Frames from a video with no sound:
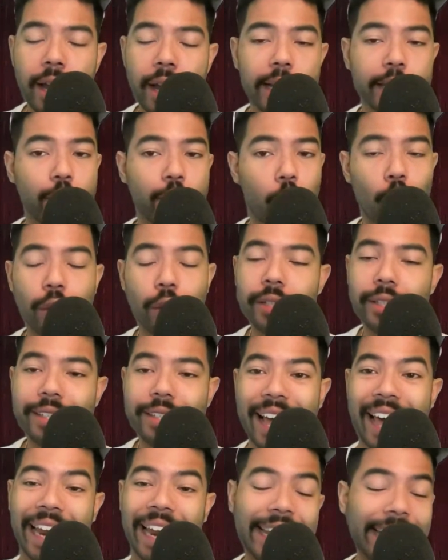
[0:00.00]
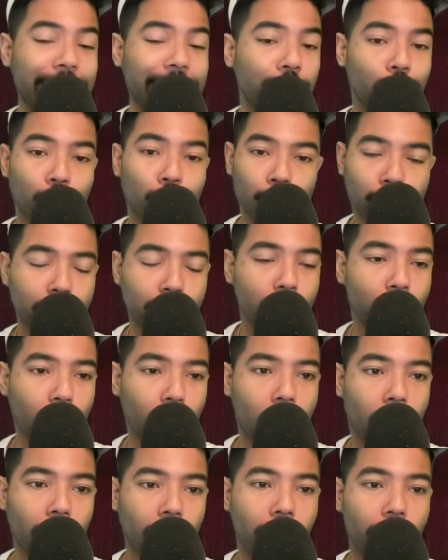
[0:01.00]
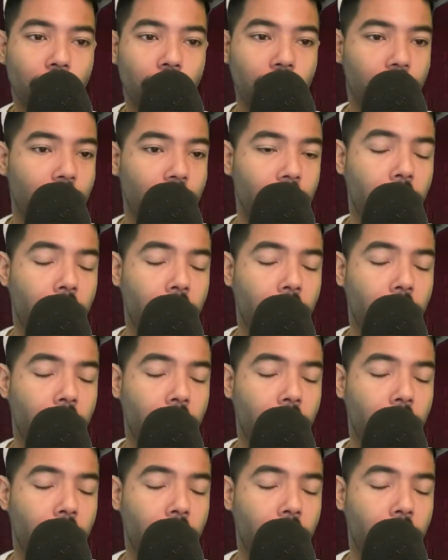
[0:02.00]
as long as at least a Christian Walker,